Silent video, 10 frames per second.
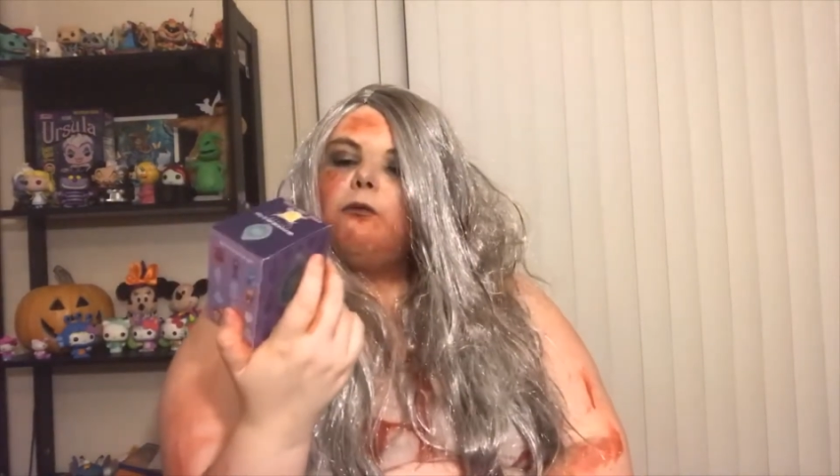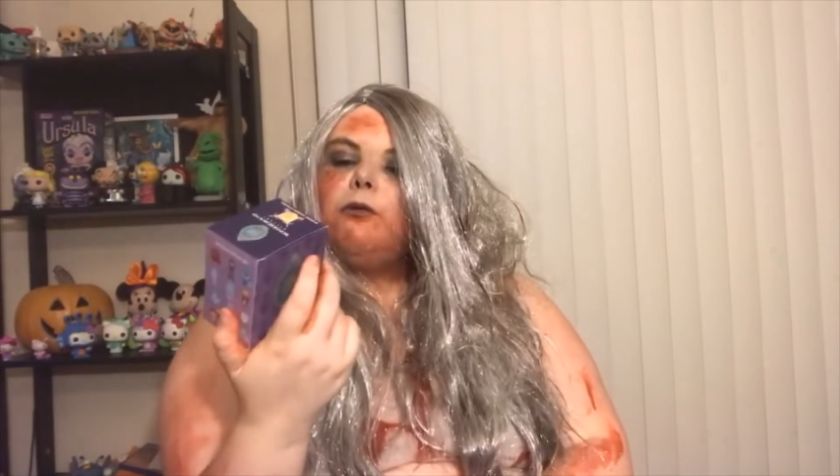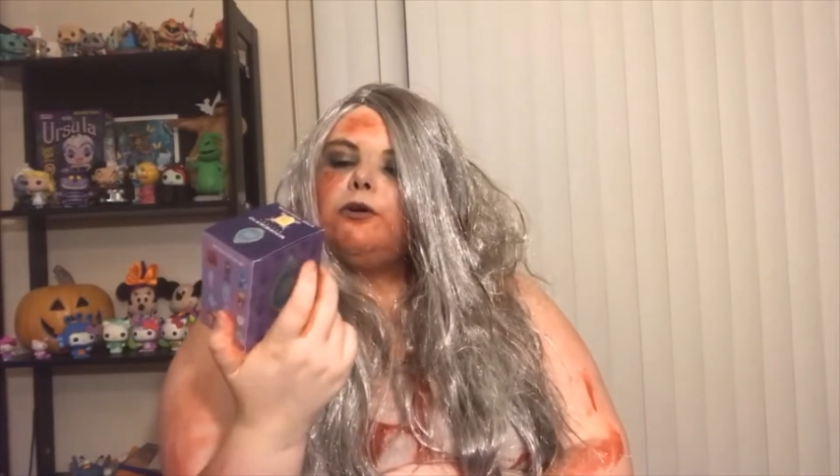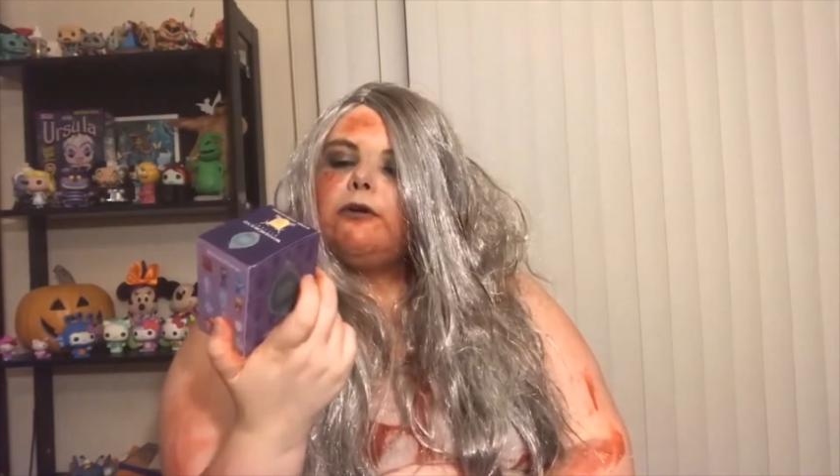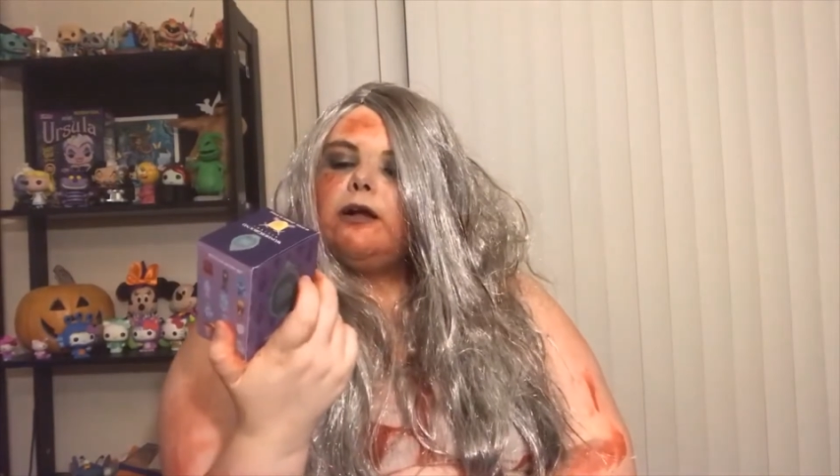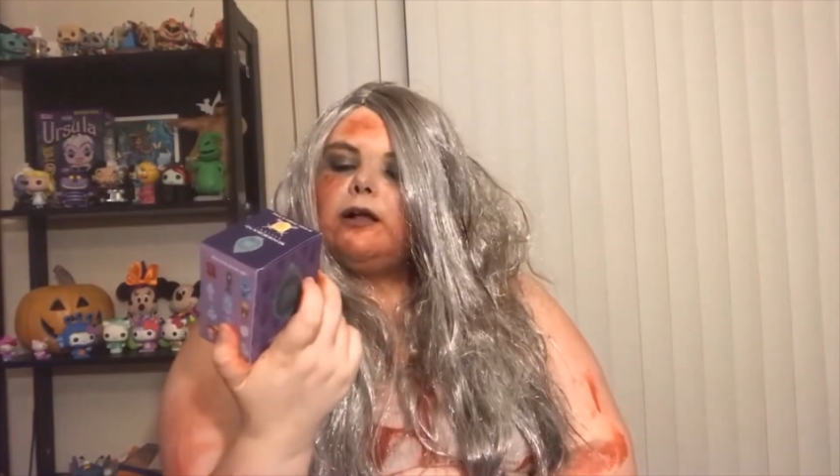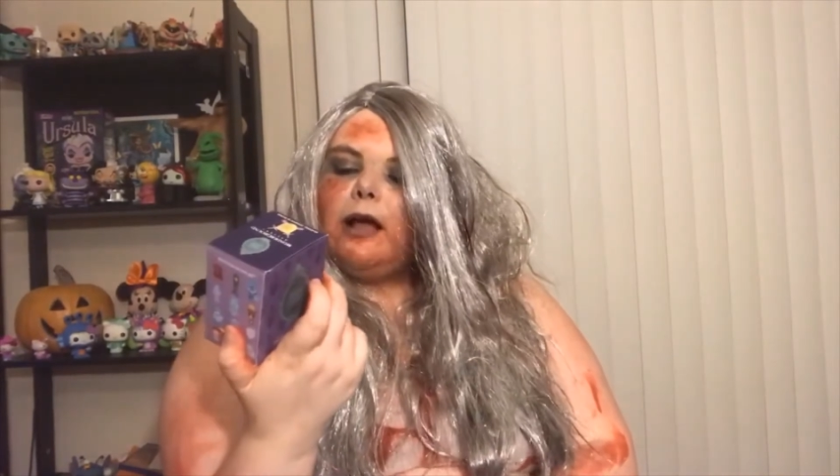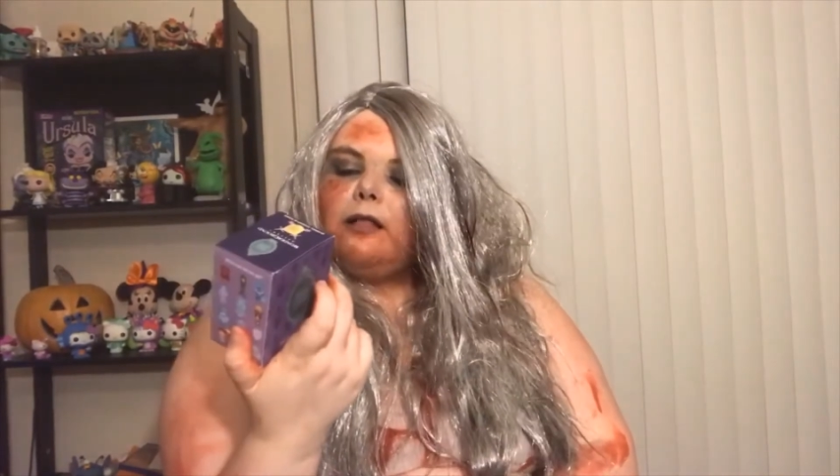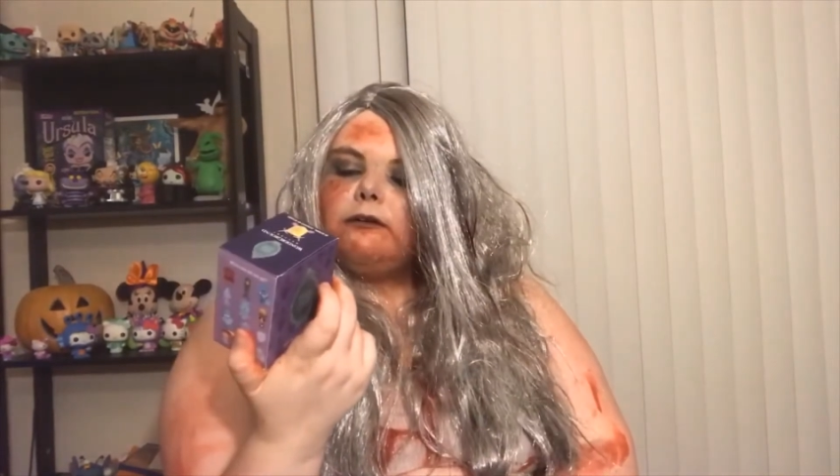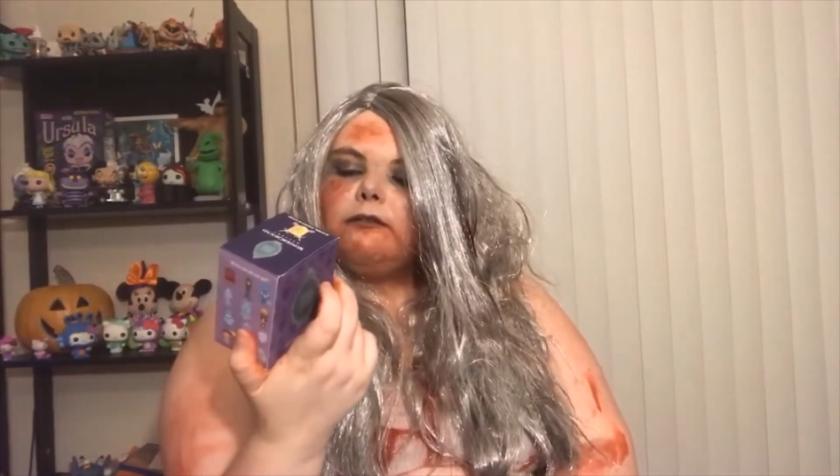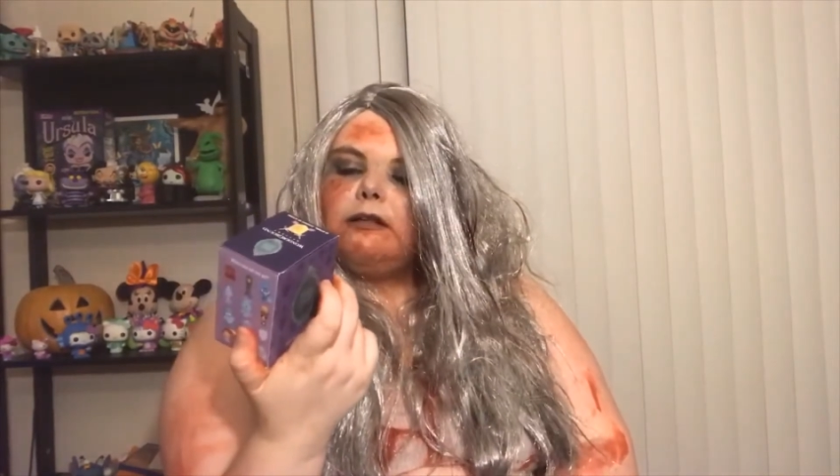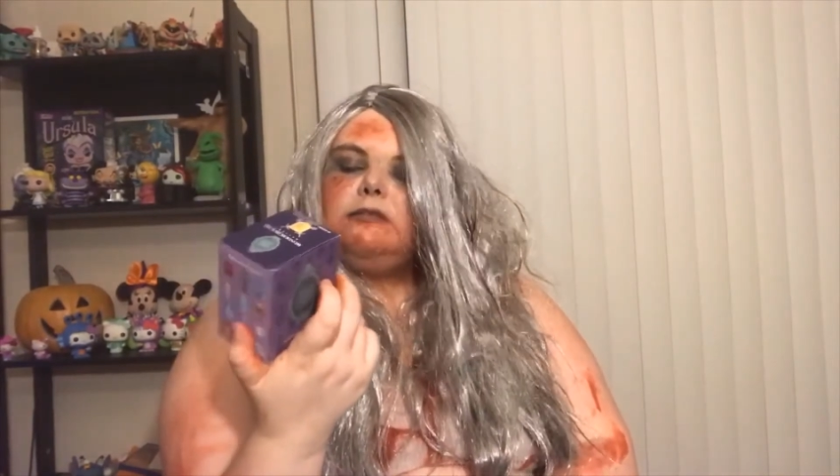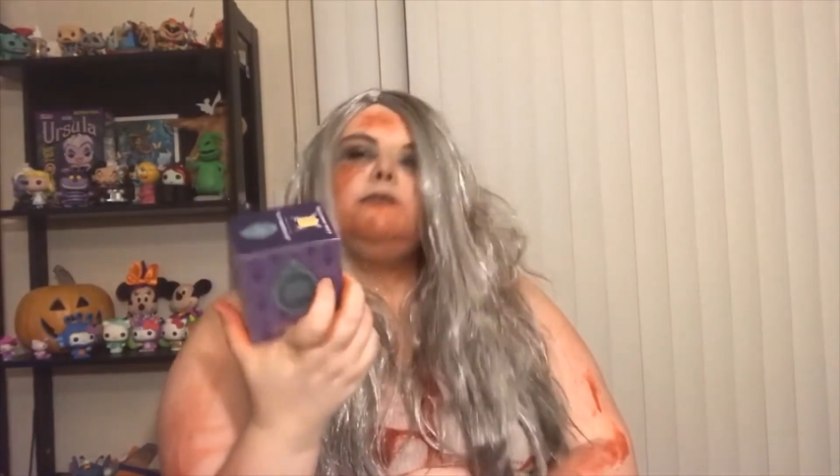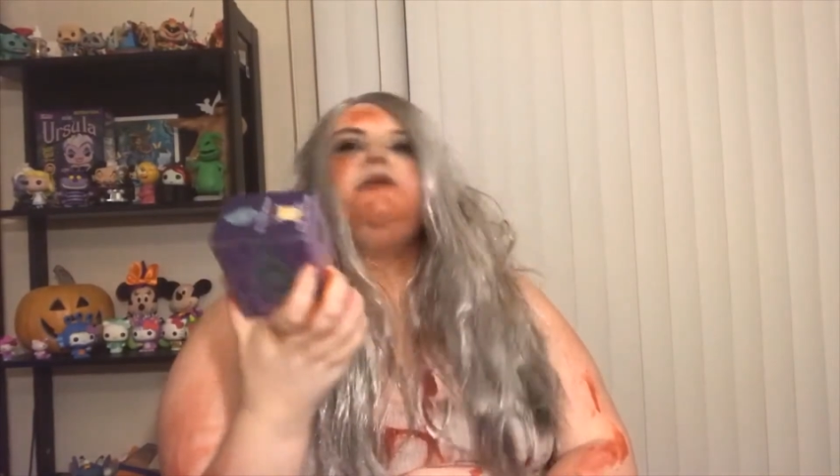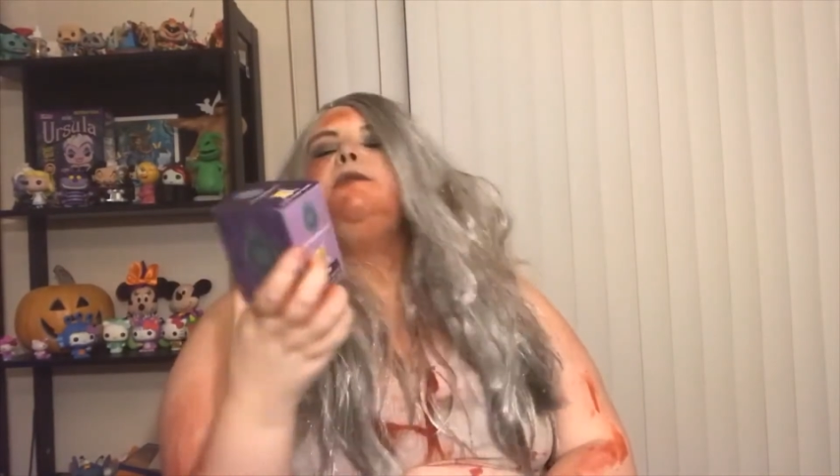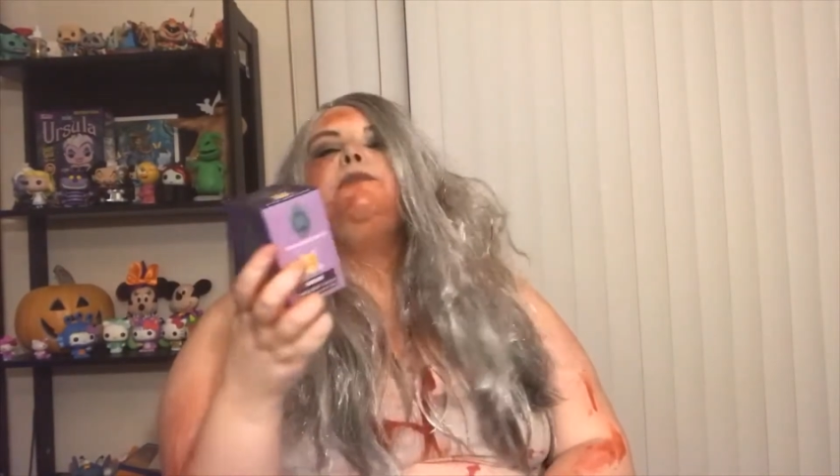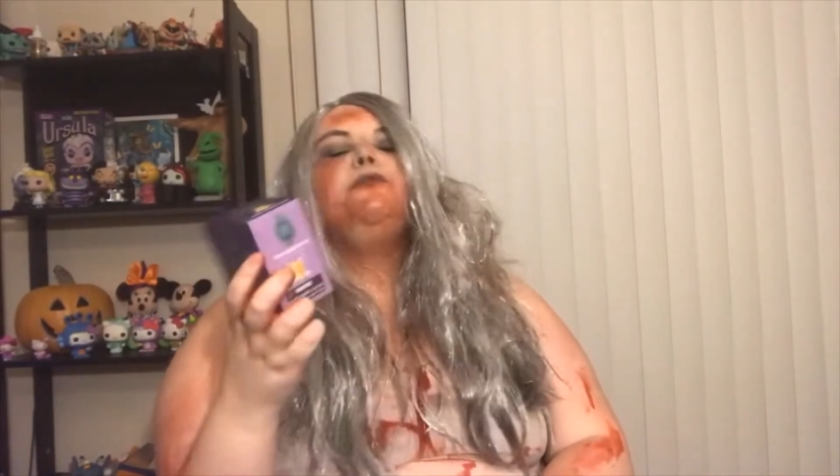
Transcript: Wonderground Gallery, that's the people